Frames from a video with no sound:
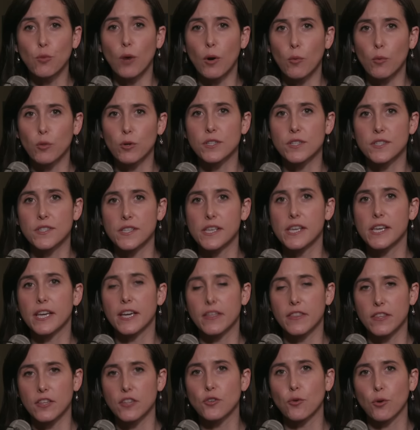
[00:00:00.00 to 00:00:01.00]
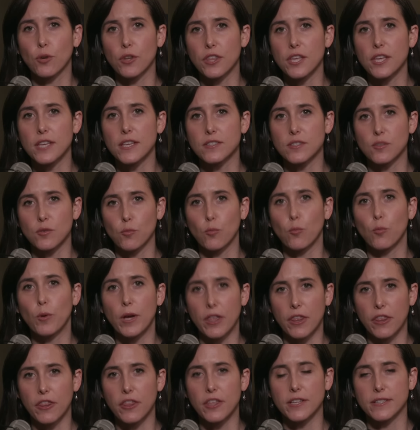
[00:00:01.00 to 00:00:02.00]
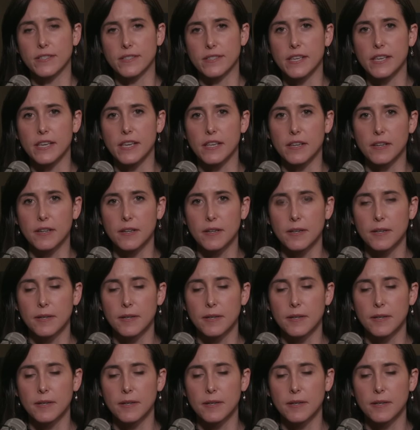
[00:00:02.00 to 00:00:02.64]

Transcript: what we're seeing in the Northeast with this heat?